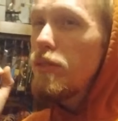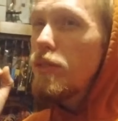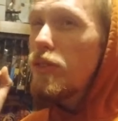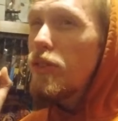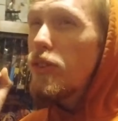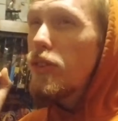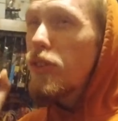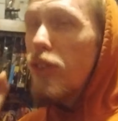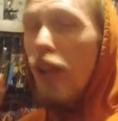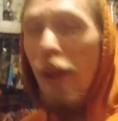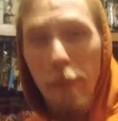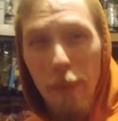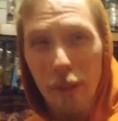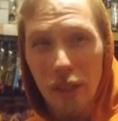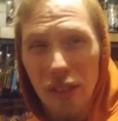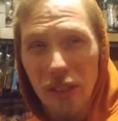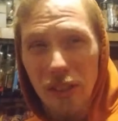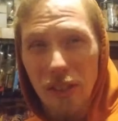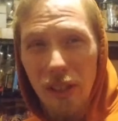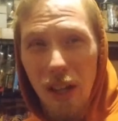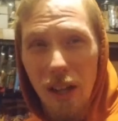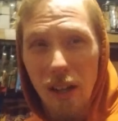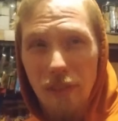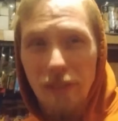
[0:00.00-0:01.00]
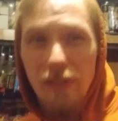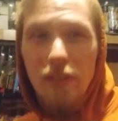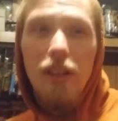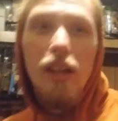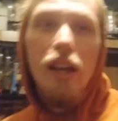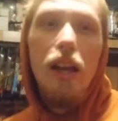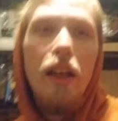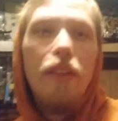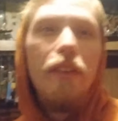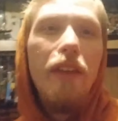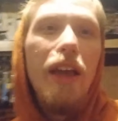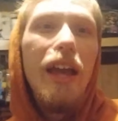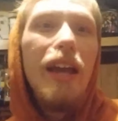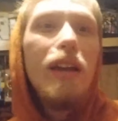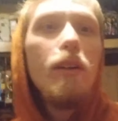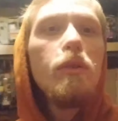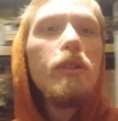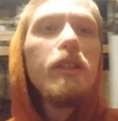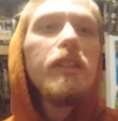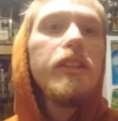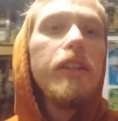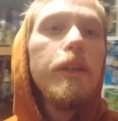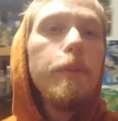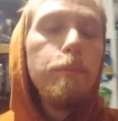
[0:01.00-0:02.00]
some good stuff. They had
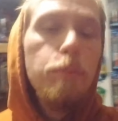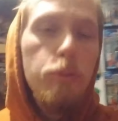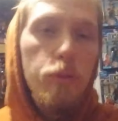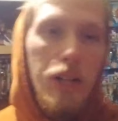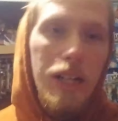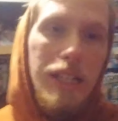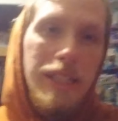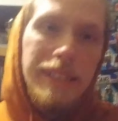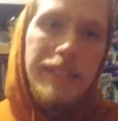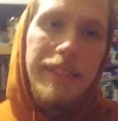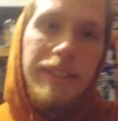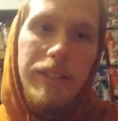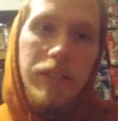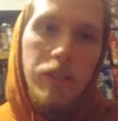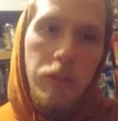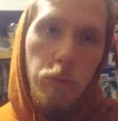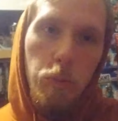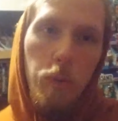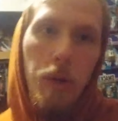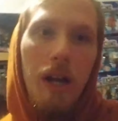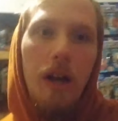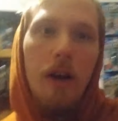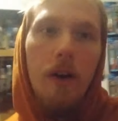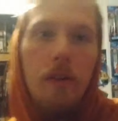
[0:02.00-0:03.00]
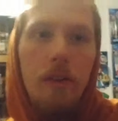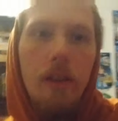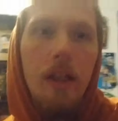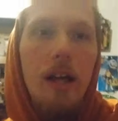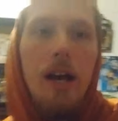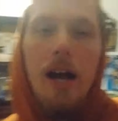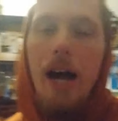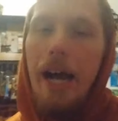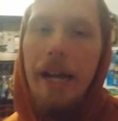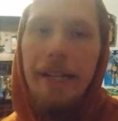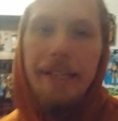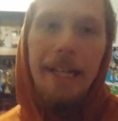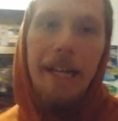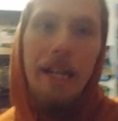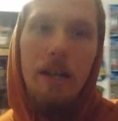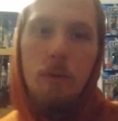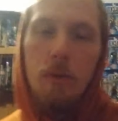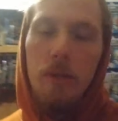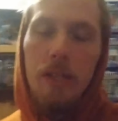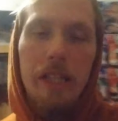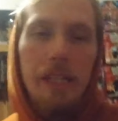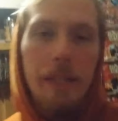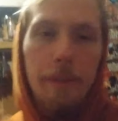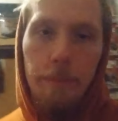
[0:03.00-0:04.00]
really good prices as well. I can't
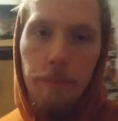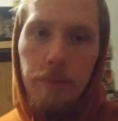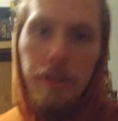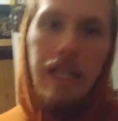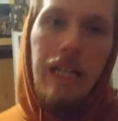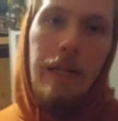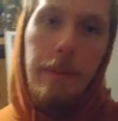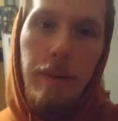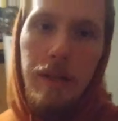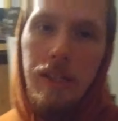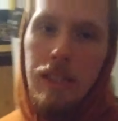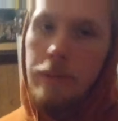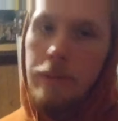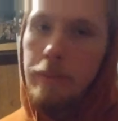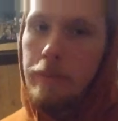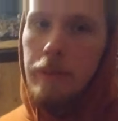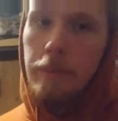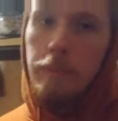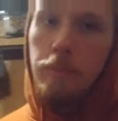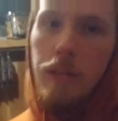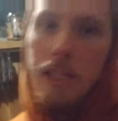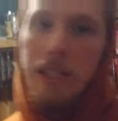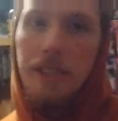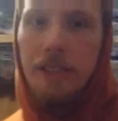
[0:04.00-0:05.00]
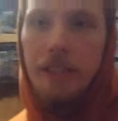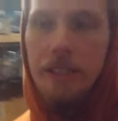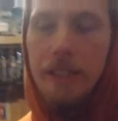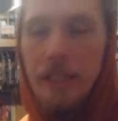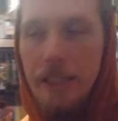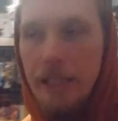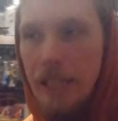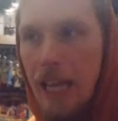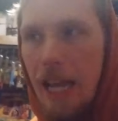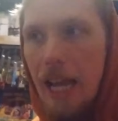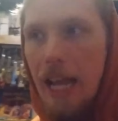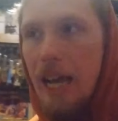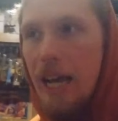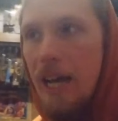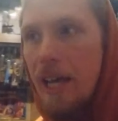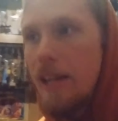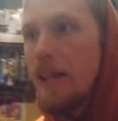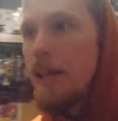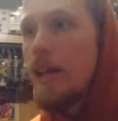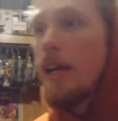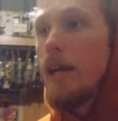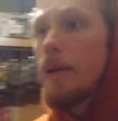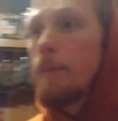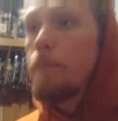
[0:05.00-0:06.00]
really complain about some of the prices that they had
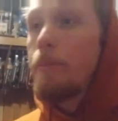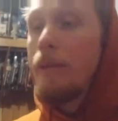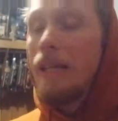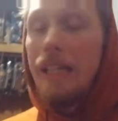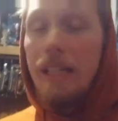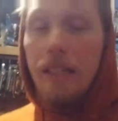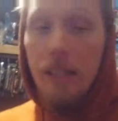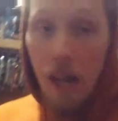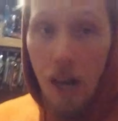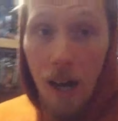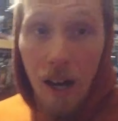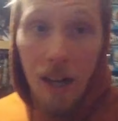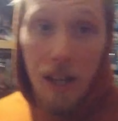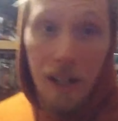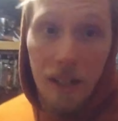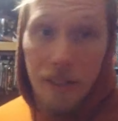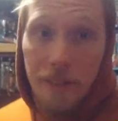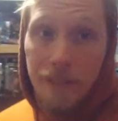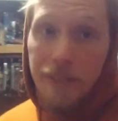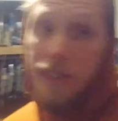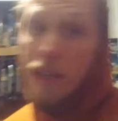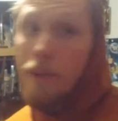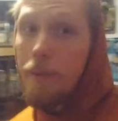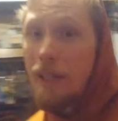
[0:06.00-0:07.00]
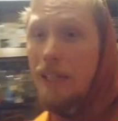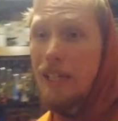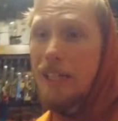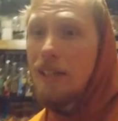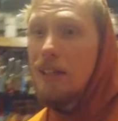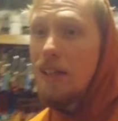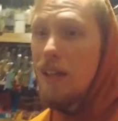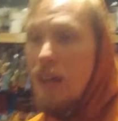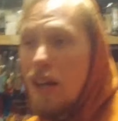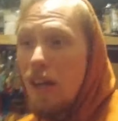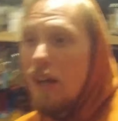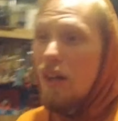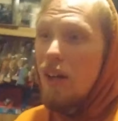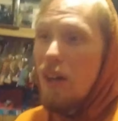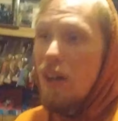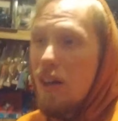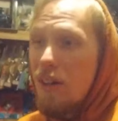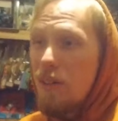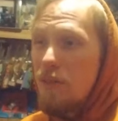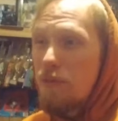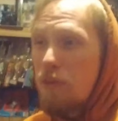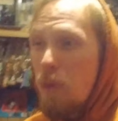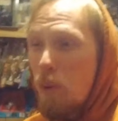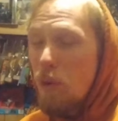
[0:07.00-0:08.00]
because, I mean,
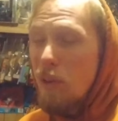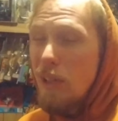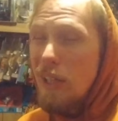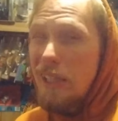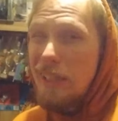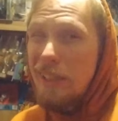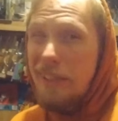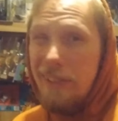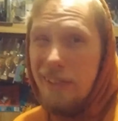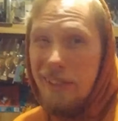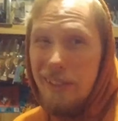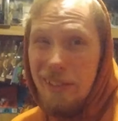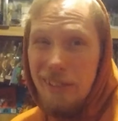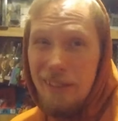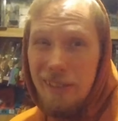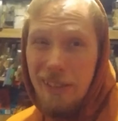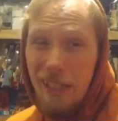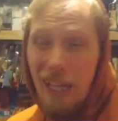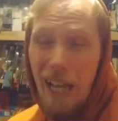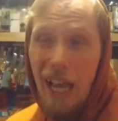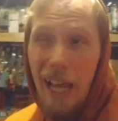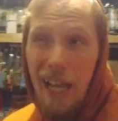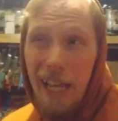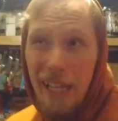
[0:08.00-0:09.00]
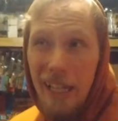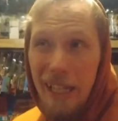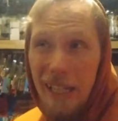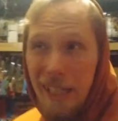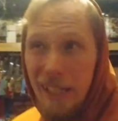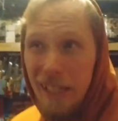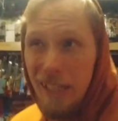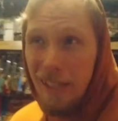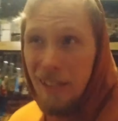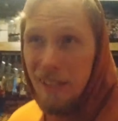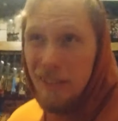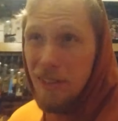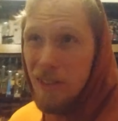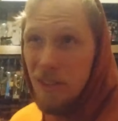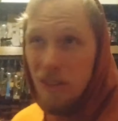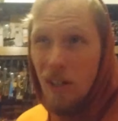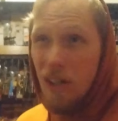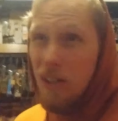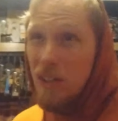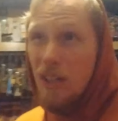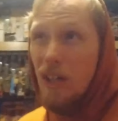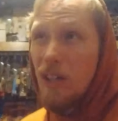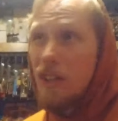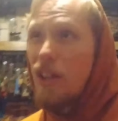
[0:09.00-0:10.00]
for a 10 or
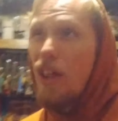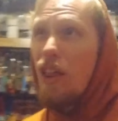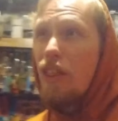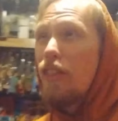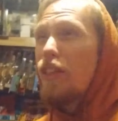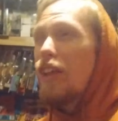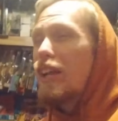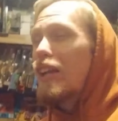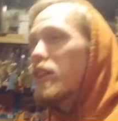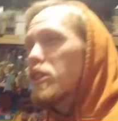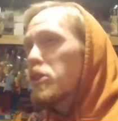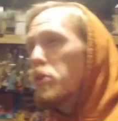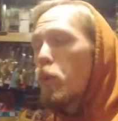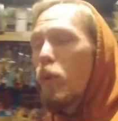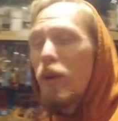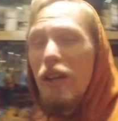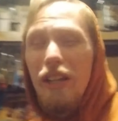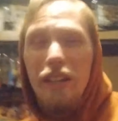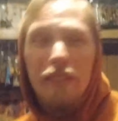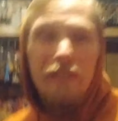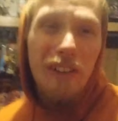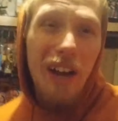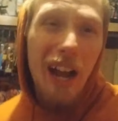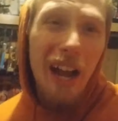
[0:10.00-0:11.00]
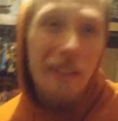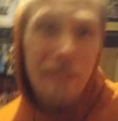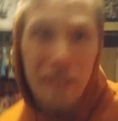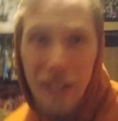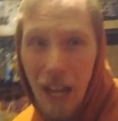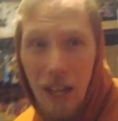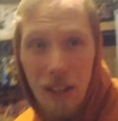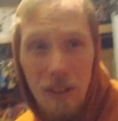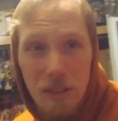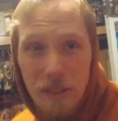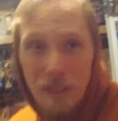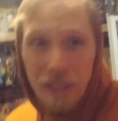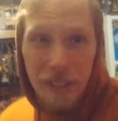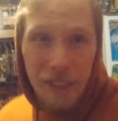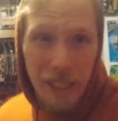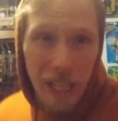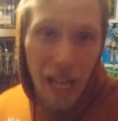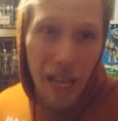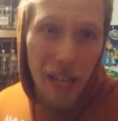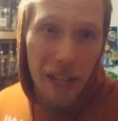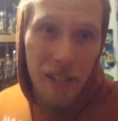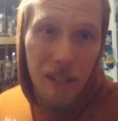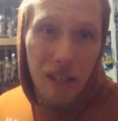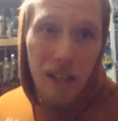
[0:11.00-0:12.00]
a, a, like a $25
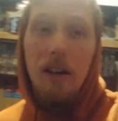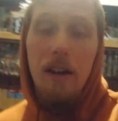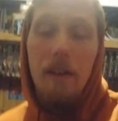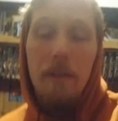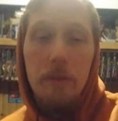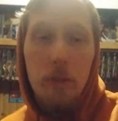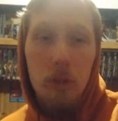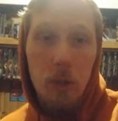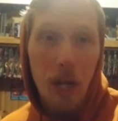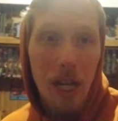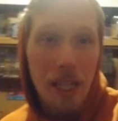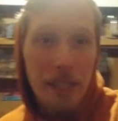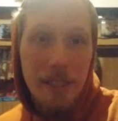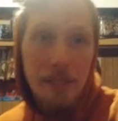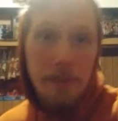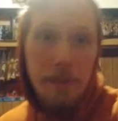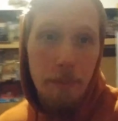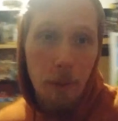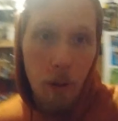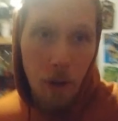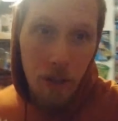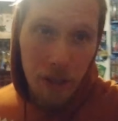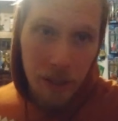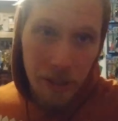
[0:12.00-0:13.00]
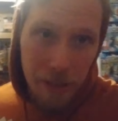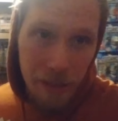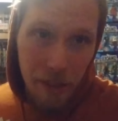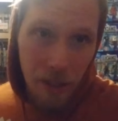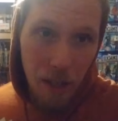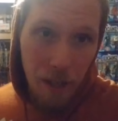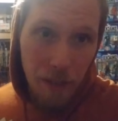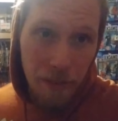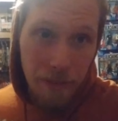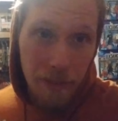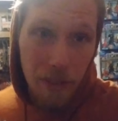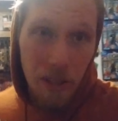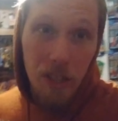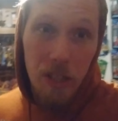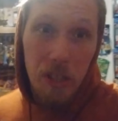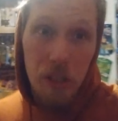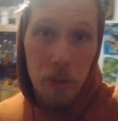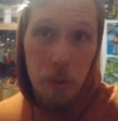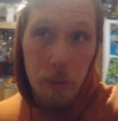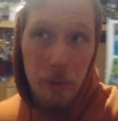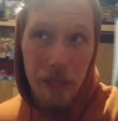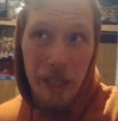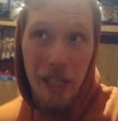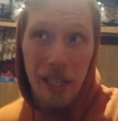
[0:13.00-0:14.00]
set of Jurassic Park stuff,
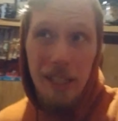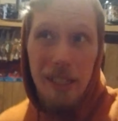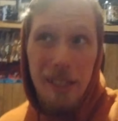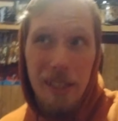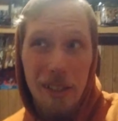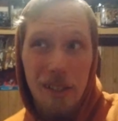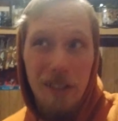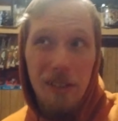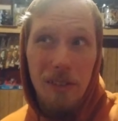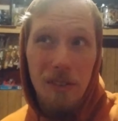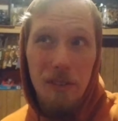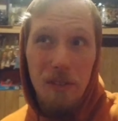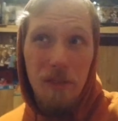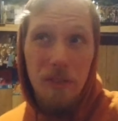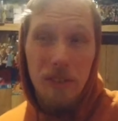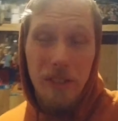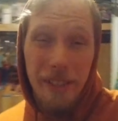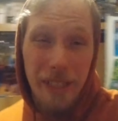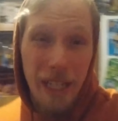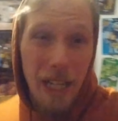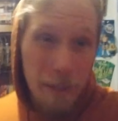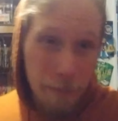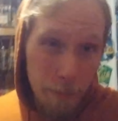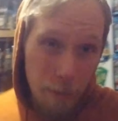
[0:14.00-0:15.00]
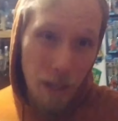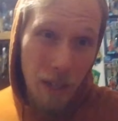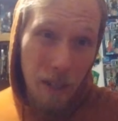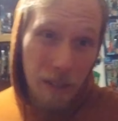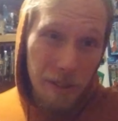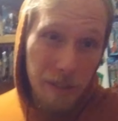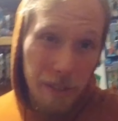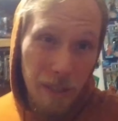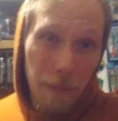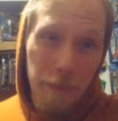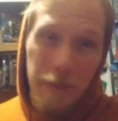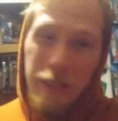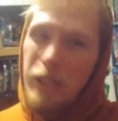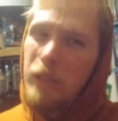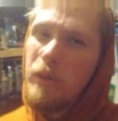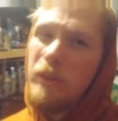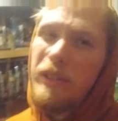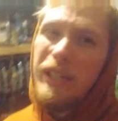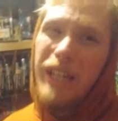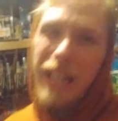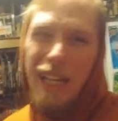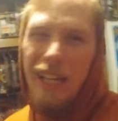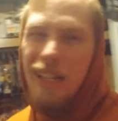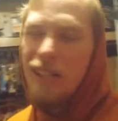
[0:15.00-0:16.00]
you get for 10 bucks. I mean, you
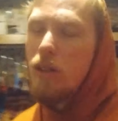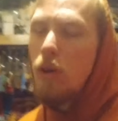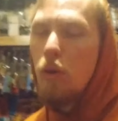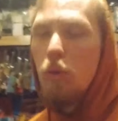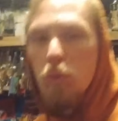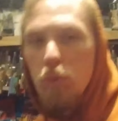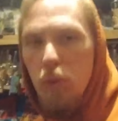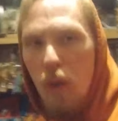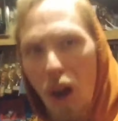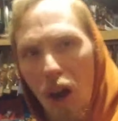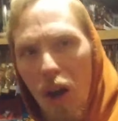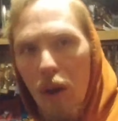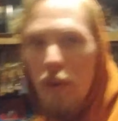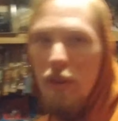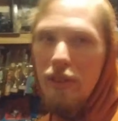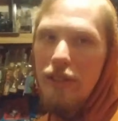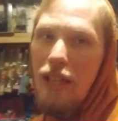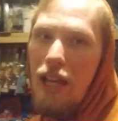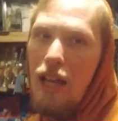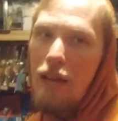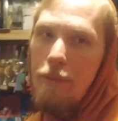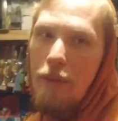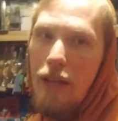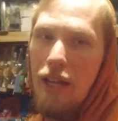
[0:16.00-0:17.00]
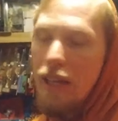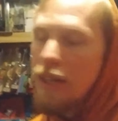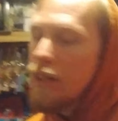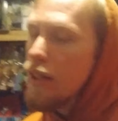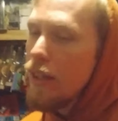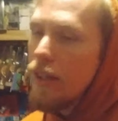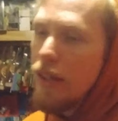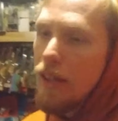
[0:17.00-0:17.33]
can't go wrong with that, man.